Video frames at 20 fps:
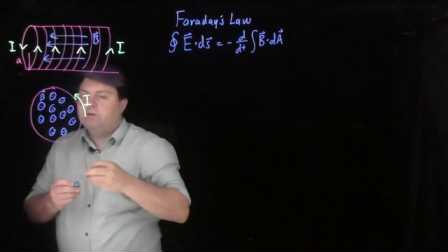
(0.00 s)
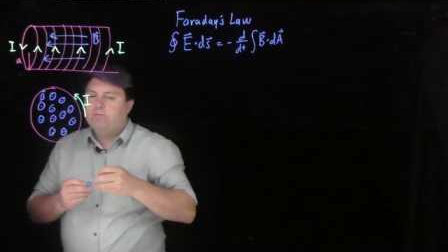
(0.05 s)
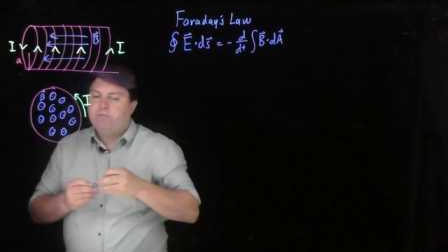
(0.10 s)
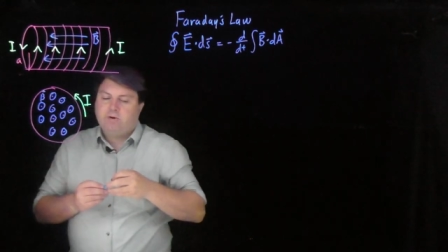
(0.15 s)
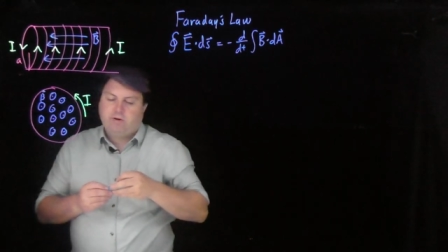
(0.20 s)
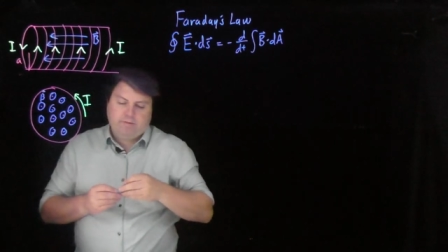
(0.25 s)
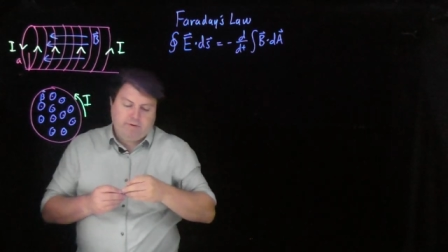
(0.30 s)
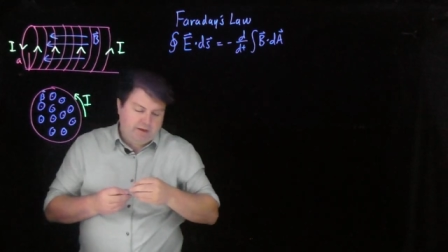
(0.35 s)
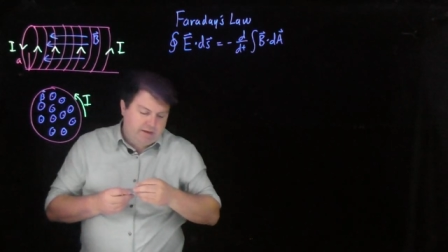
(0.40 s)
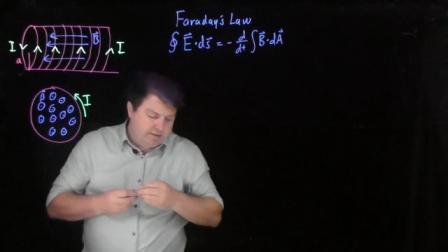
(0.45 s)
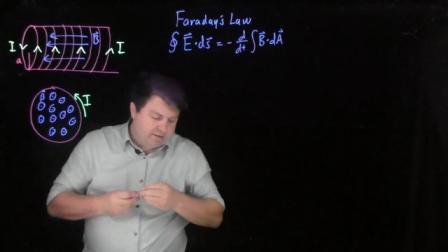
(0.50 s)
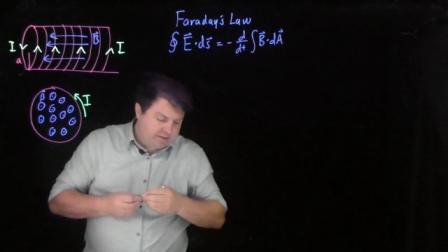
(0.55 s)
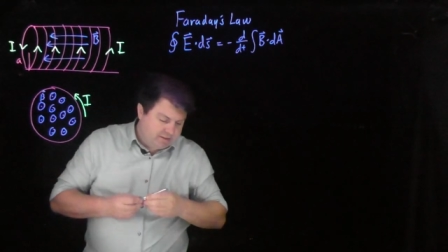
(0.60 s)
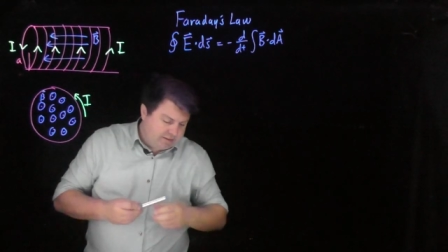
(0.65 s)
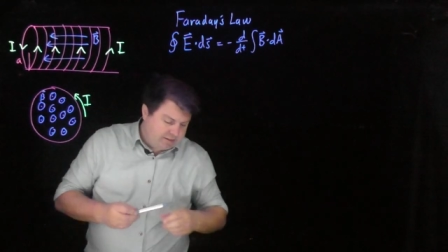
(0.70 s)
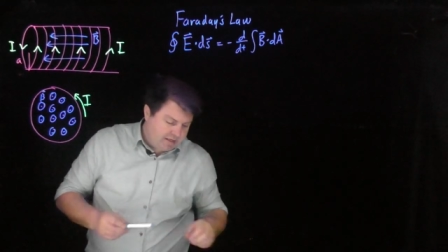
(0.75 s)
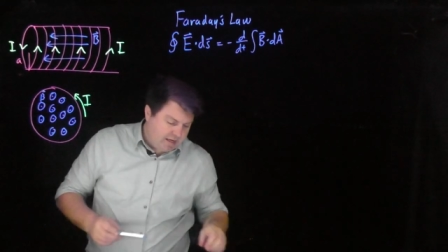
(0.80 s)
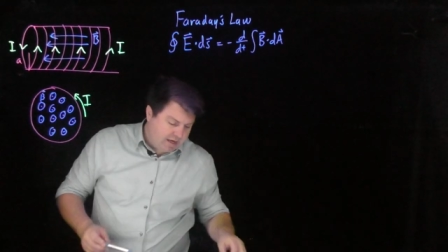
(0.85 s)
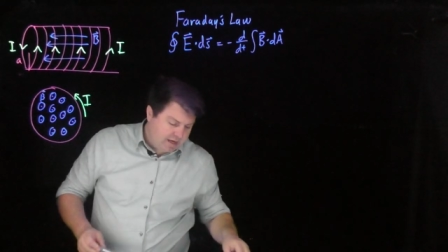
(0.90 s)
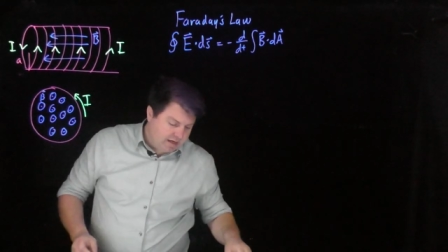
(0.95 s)
what we can
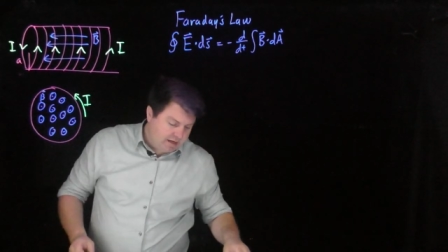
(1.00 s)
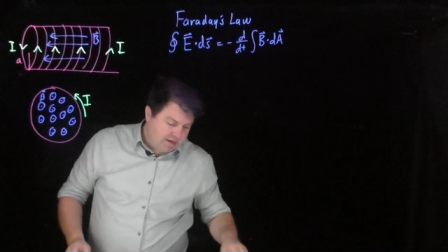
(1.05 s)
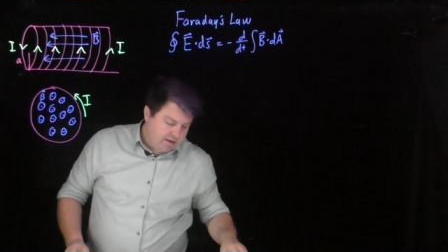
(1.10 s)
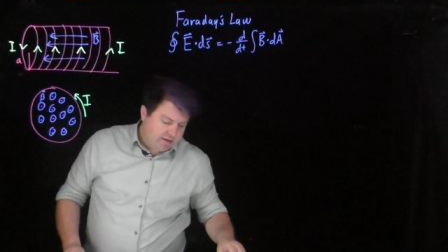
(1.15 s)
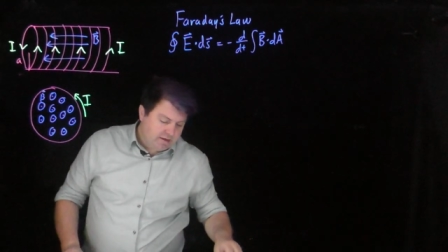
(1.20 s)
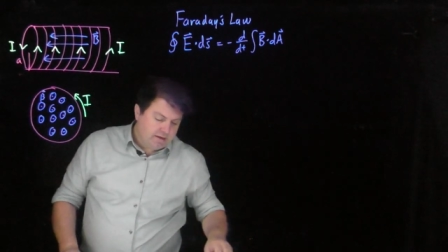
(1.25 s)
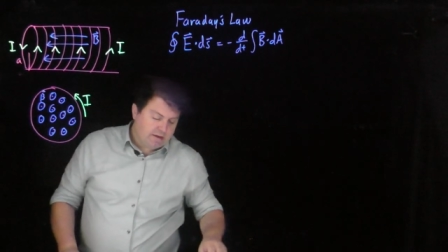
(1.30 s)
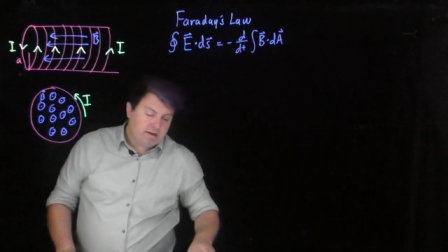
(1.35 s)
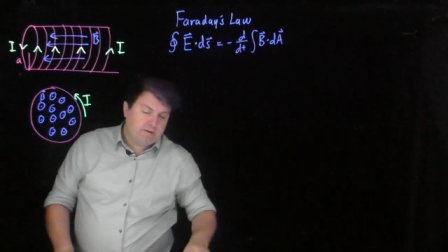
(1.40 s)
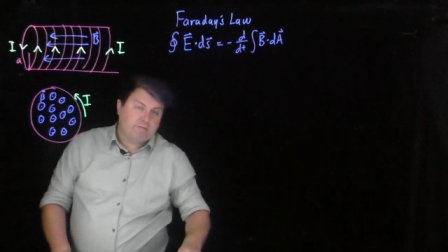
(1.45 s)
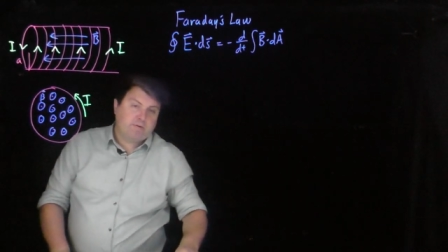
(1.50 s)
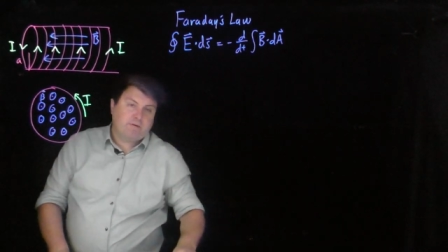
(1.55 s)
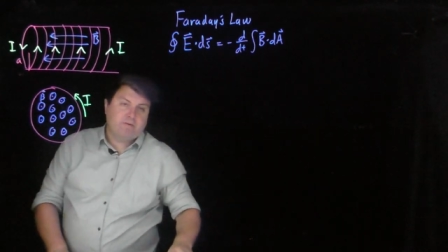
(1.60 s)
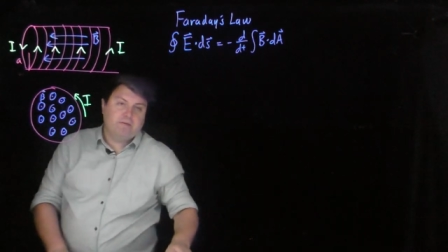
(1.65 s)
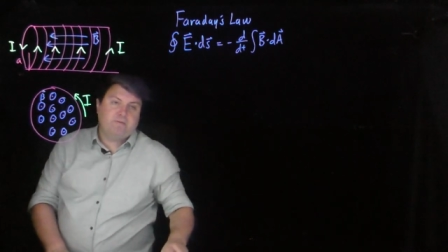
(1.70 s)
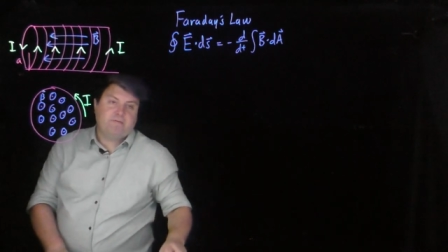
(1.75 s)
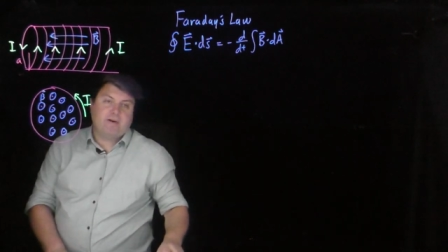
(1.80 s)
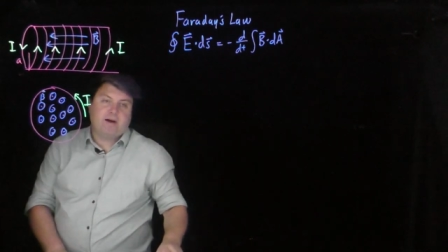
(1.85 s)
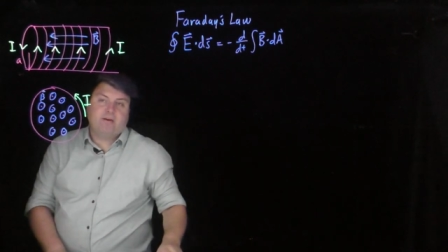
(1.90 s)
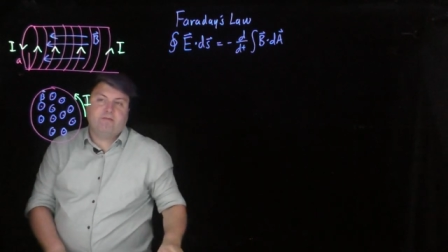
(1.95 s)
say, and what we
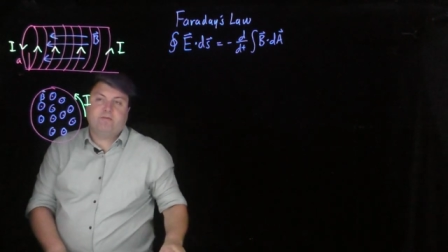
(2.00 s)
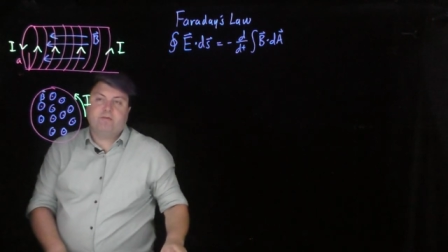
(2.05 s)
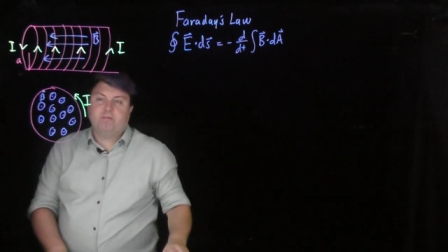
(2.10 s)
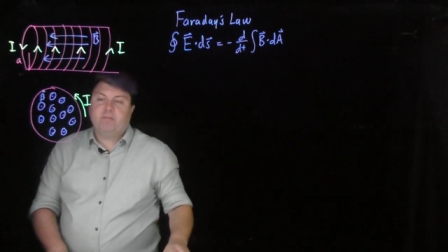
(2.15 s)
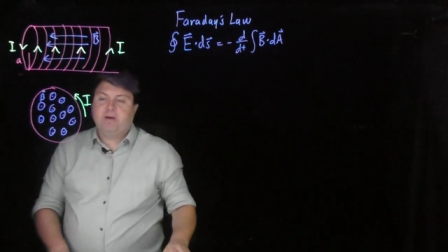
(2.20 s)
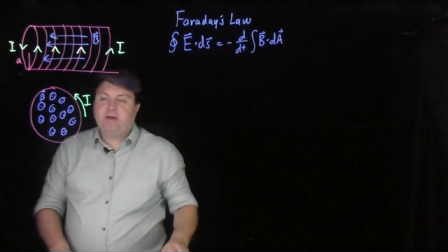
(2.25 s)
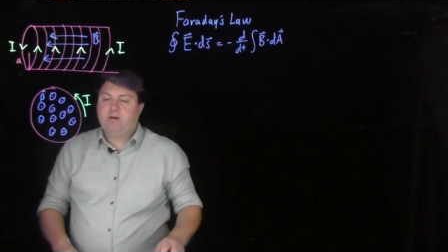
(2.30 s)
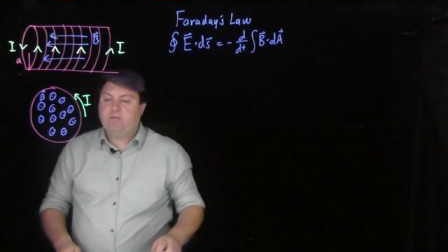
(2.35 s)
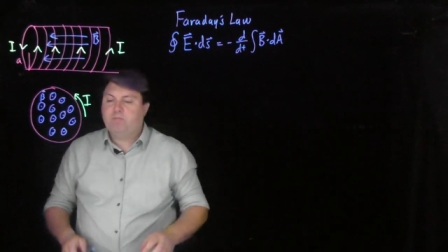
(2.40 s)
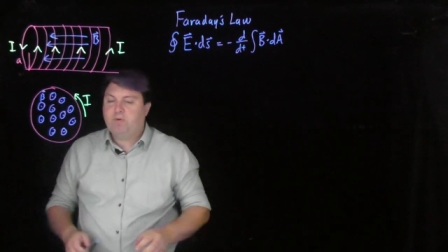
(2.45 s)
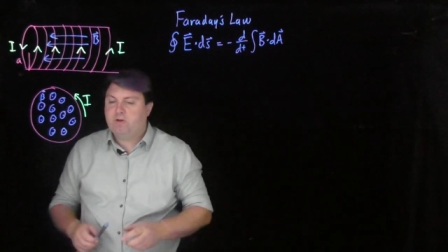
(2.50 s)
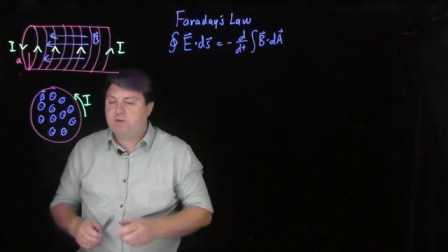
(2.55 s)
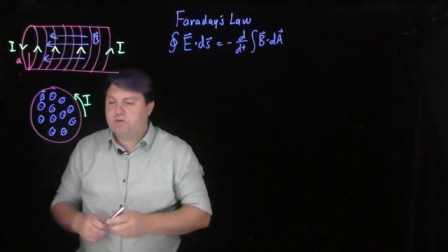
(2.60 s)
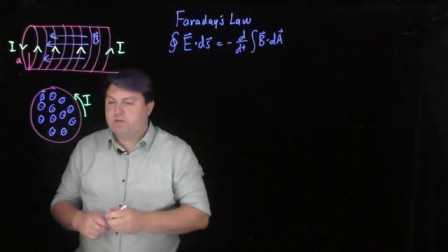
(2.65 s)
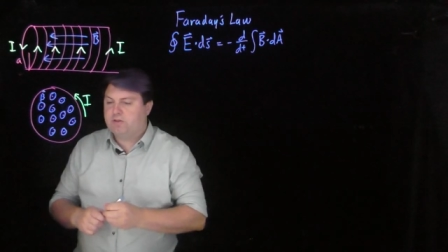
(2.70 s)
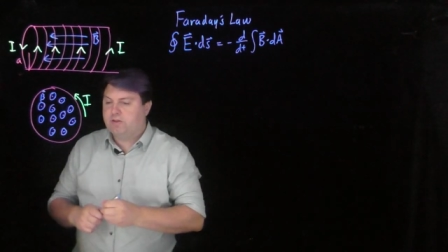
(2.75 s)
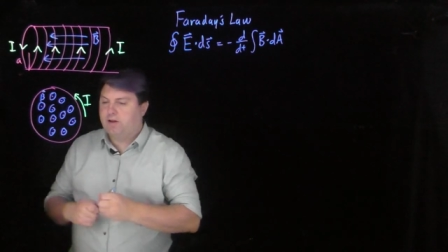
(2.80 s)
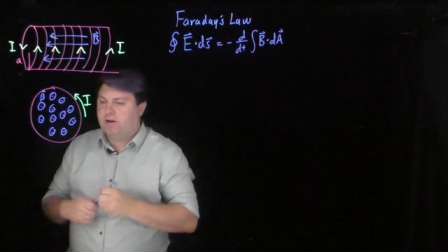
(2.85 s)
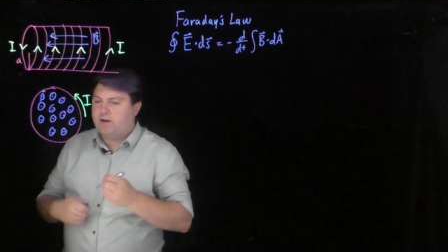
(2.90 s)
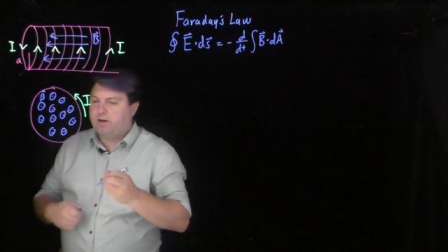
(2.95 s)
found from Ampere's
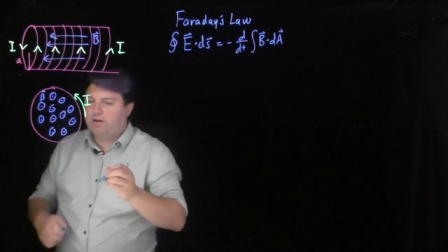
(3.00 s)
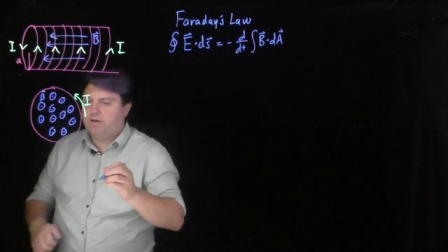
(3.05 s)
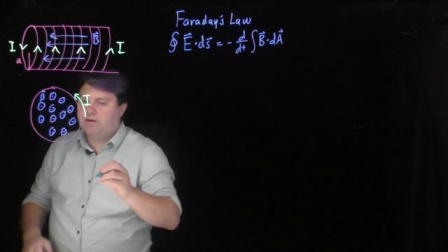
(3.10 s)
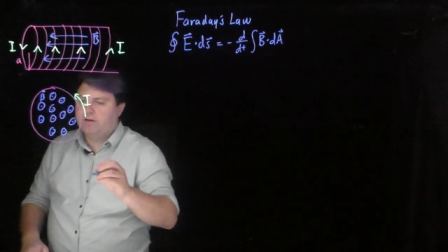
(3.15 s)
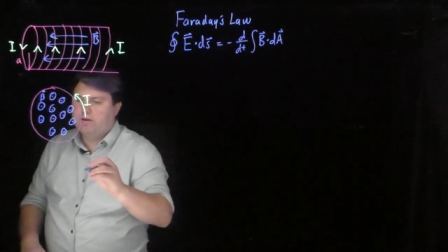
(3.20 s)
law,